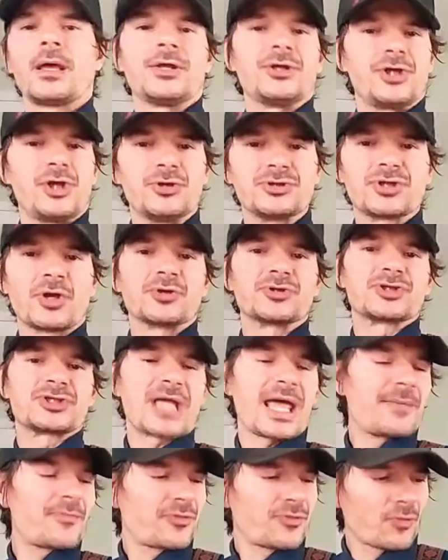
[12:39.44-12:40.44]
Use those
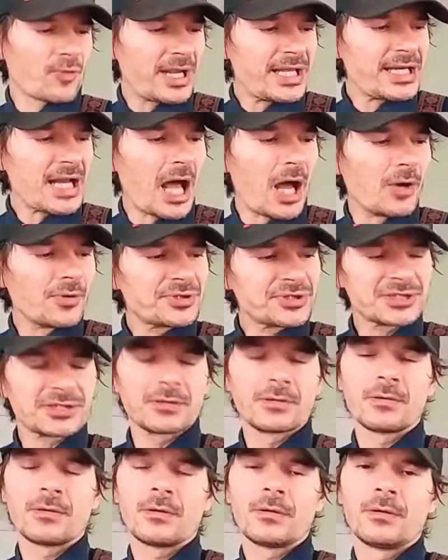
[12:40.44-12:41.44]
same 3 notes,
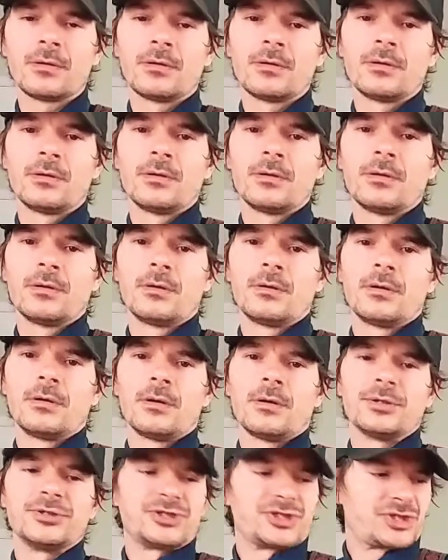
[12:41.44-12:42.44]

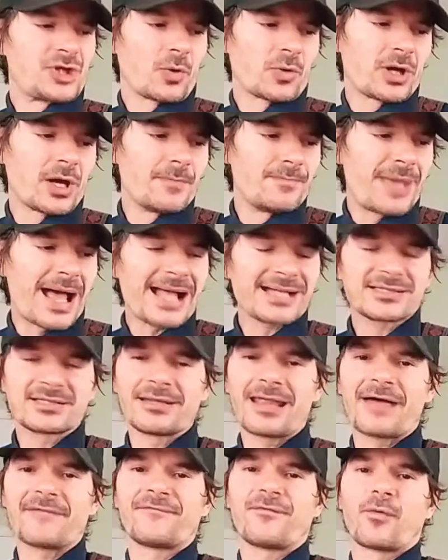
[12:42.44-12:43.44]
just don't come back to
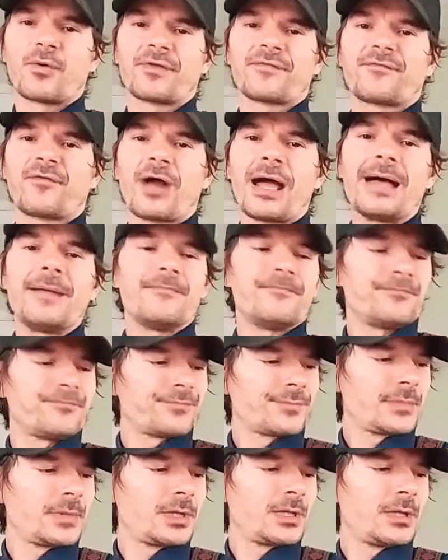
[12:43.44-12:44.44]
that 4th fret,
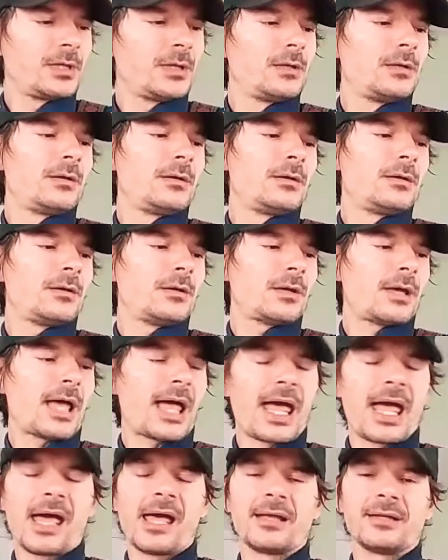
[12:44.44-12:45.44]

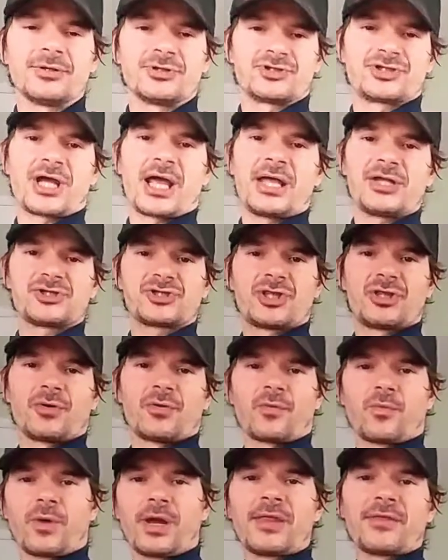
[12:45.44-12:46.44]
and change the
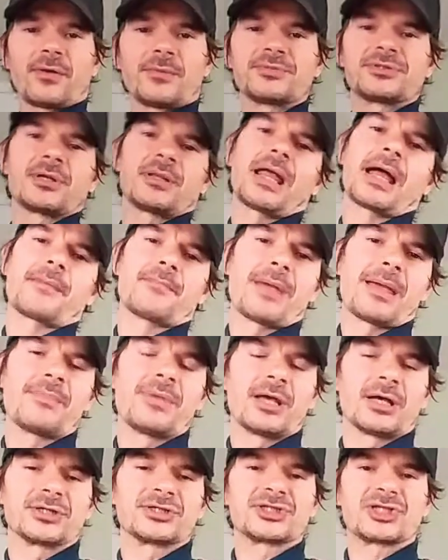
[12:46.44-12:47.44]
rhythm to like
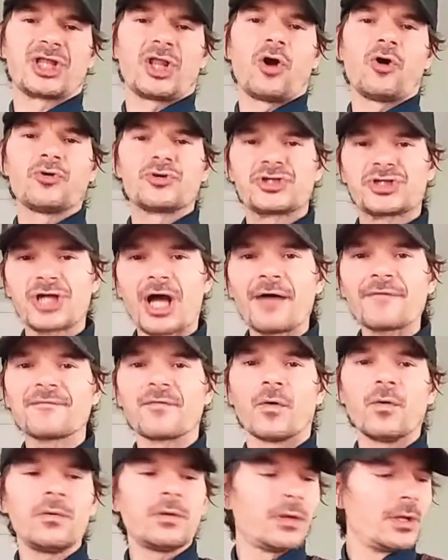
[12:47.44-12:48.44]
maybe a slow
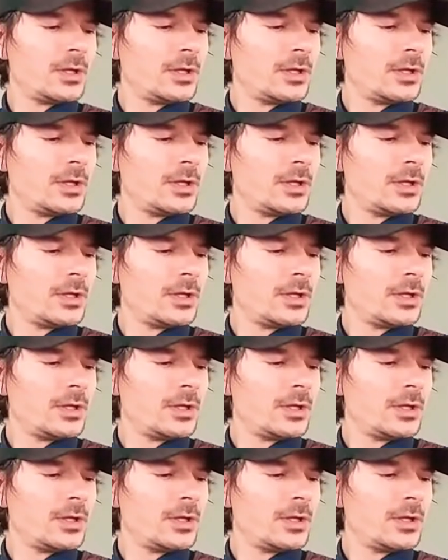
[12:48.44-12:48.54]
shuffle.